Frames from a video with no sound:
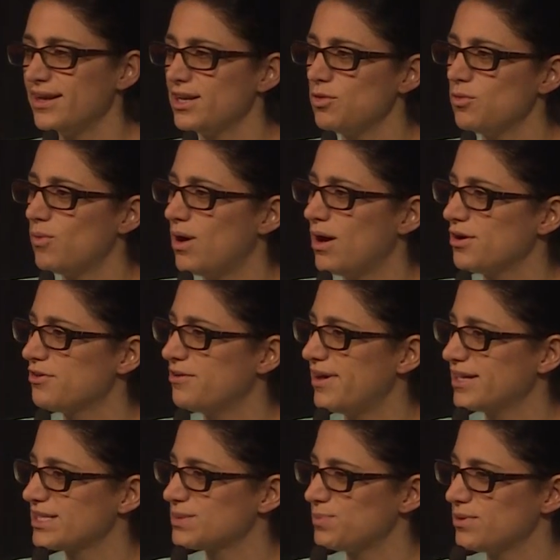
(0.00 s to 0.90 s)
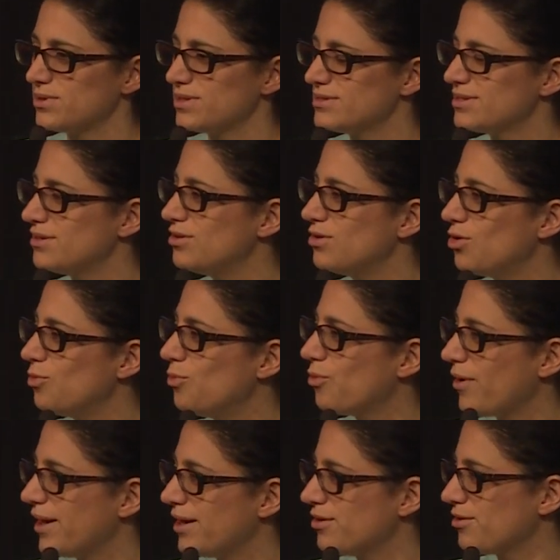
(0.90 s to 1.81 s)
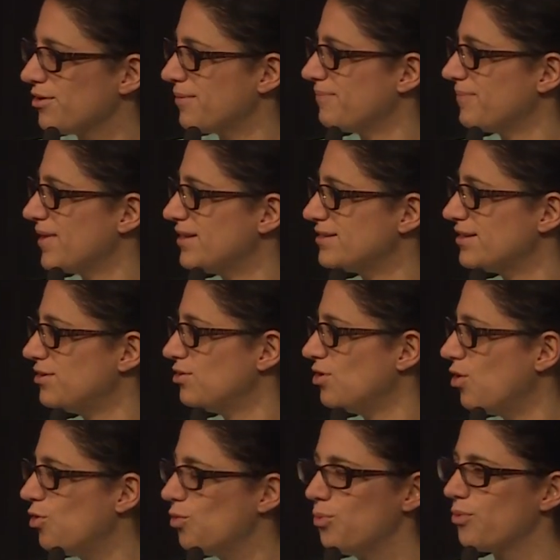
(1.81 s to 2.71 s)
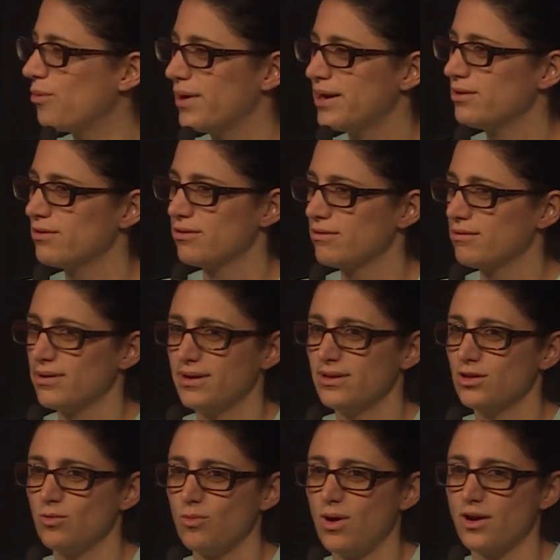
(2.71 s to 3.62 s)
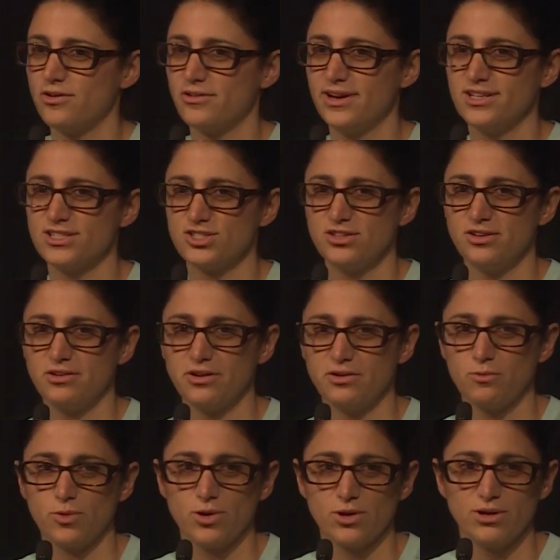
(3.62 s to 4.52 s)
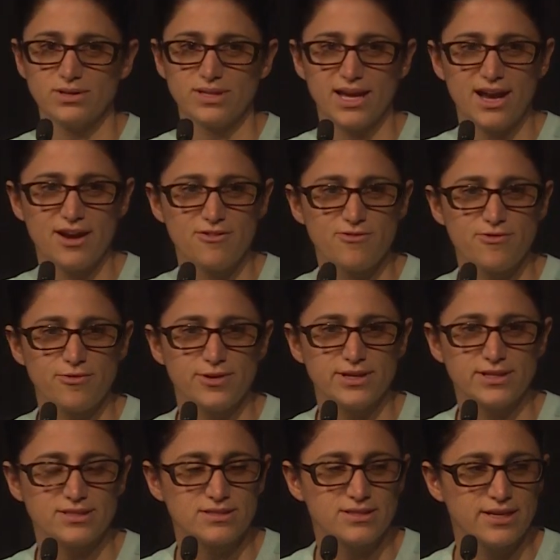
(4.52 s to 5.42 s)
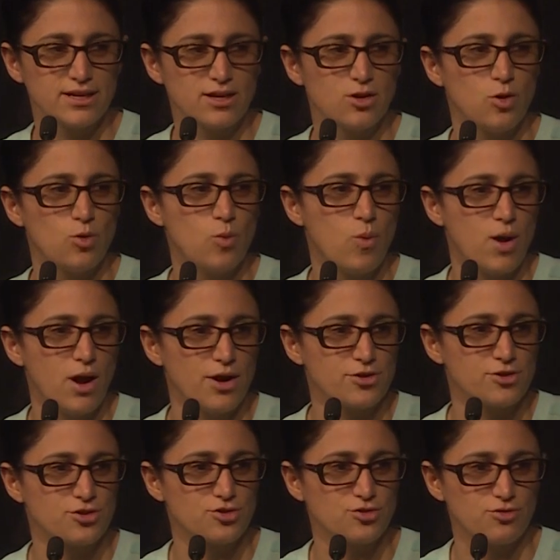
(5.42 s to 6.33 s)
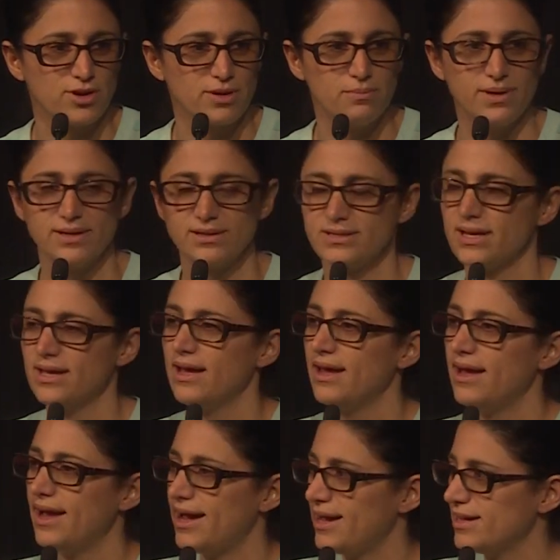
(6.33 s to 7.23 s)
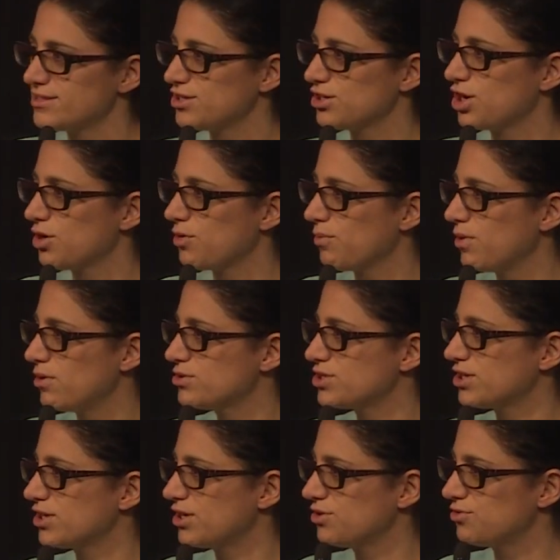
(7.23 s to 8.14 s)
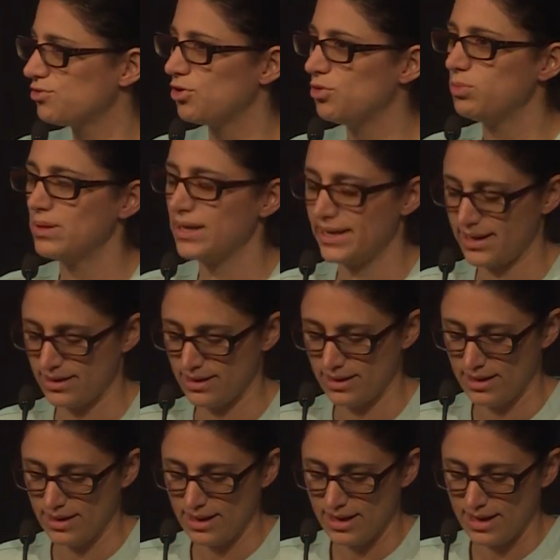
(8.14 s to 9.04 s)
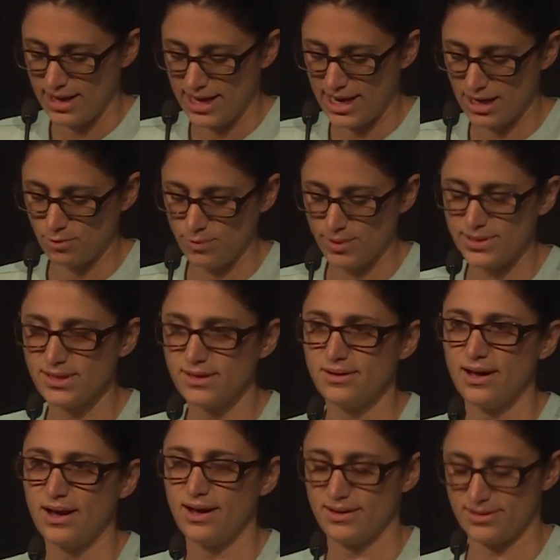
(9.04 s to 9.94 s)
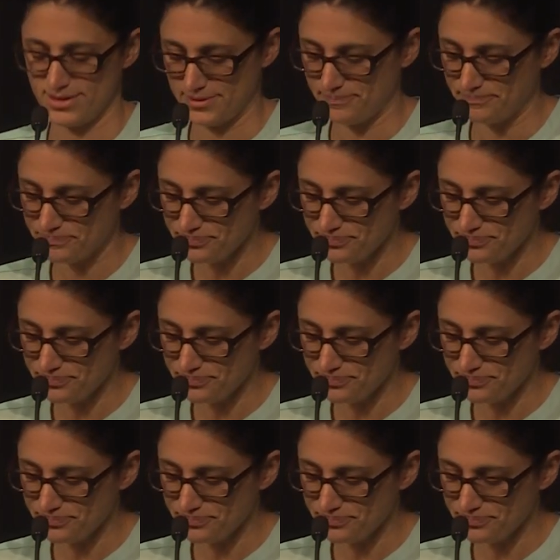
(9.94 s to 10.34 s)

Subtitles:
any water expert, it's a no-brainer. It's a no-brainer in the water engineering world. Every single water treatment has a corrosion control plan, and we did not.